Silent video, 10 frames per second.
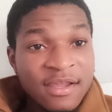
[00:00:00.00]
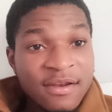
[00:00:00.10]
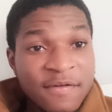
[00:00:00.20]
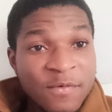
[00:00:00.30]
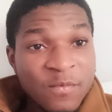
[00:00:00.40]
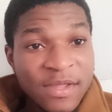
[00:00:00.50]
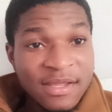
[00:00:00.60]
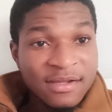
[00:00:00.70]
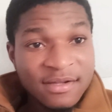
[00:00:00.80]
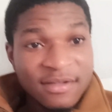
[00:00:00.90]
in a
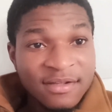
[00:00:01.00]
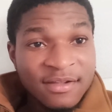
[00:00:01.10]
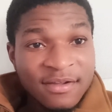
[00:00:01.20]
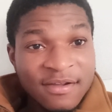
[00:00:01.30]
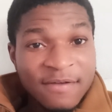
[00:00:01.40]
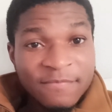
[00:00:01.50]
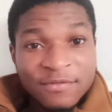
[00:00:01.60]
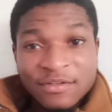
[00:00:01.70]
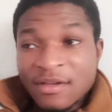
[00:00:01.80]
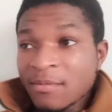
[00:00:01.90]
week and
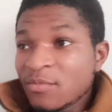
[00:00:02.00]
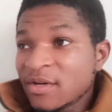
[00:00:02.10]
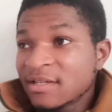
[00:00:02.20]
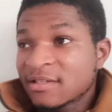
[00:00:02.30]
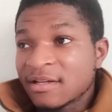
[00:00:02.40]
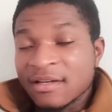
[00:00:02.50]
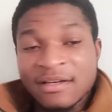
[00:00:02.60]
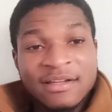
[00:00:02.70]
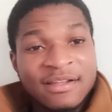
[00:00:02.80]
for some reason